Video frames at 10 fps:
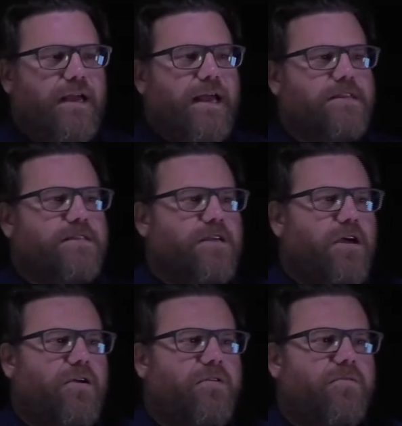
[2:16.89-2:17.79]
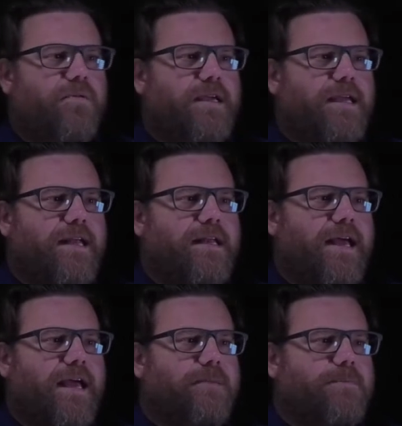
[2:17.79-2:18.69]
And so we get
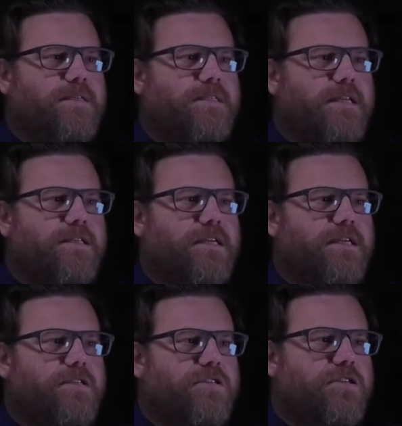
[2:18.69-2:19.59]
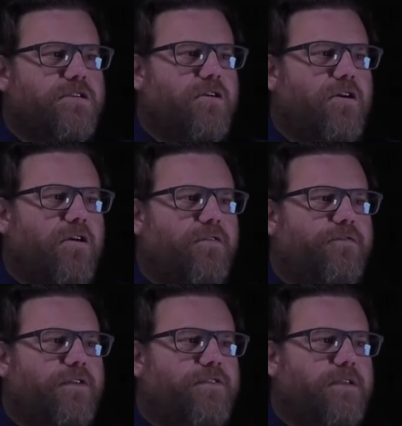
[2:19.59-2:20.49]
a percentage of
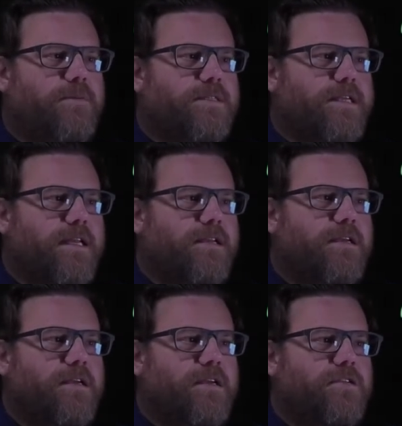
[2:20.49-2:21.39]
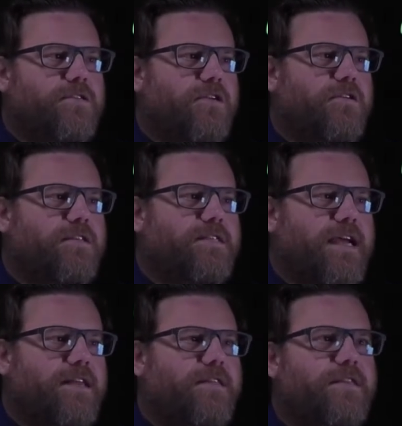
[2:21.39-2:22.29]
50%. So you could
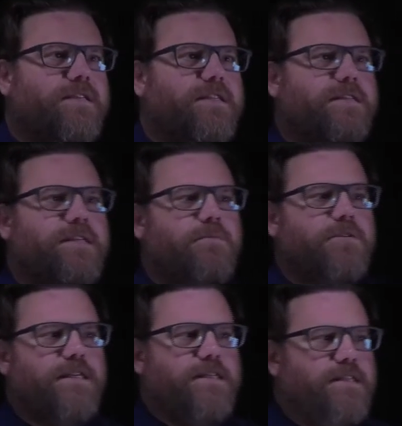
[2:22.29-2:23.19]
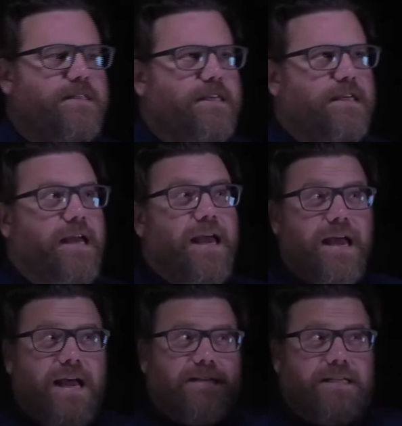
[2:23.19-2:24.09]
say that this simple sentence here
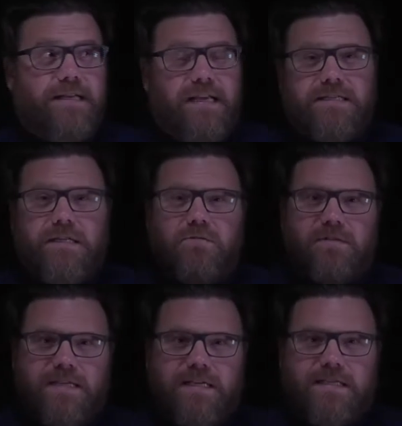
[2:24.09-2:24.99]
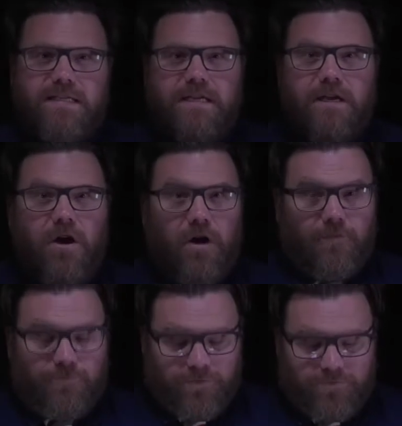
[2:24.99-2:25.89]
has a lexical density
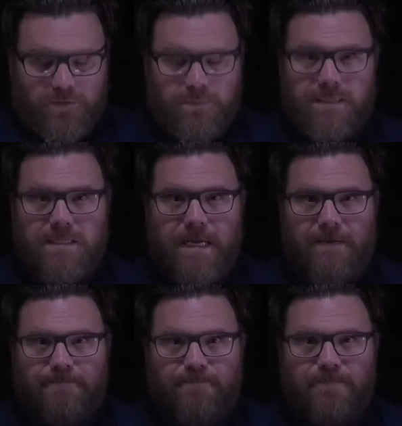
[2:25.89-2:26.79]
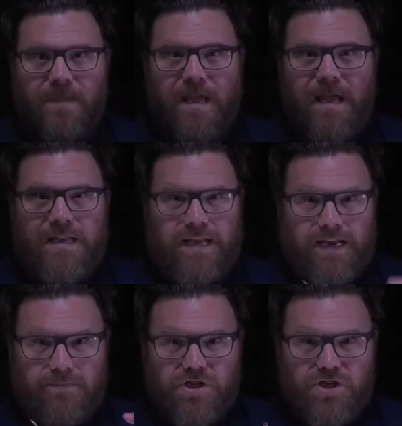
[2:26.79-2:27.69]
of 50%. Now
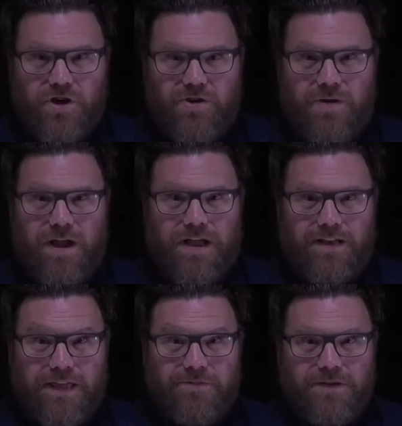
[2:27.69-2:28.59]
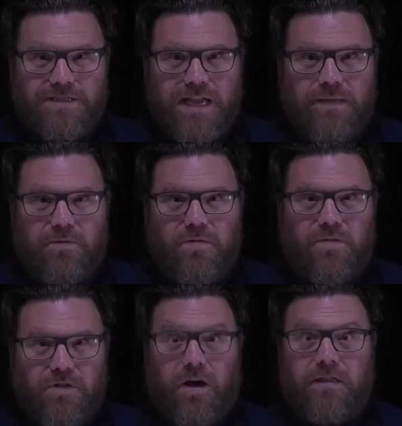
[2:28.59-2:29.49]
let me show you another example
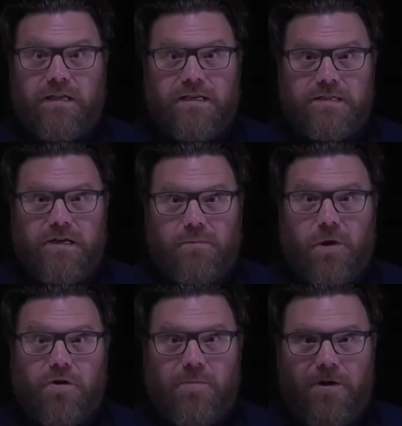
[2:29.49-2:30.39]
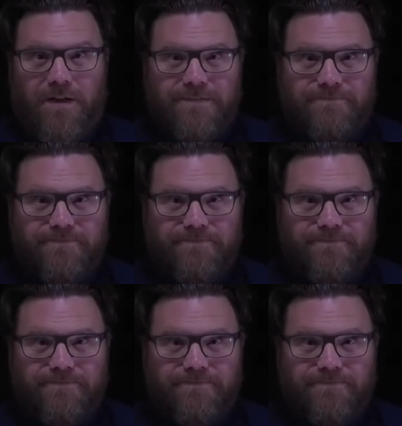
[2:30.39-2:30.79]
that I think is going to blow your mind.